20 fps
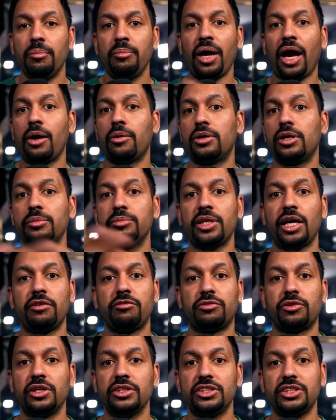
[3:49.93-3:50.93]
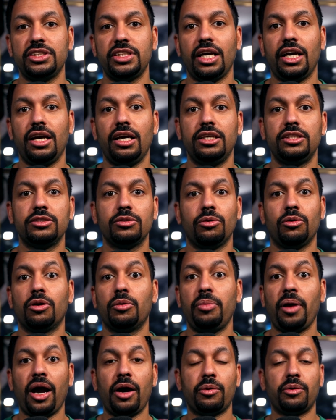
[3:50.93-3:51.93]
power up that front stage,
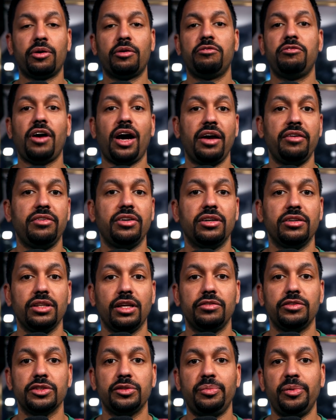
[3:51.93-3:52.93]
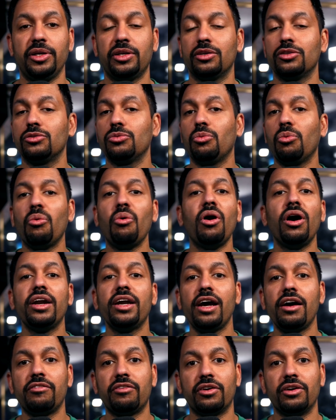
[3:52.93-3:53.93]
or power five ear level speakers,
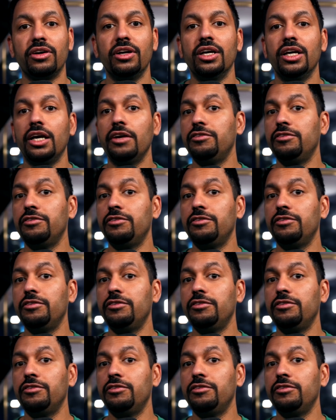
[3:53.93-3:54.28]
whatever.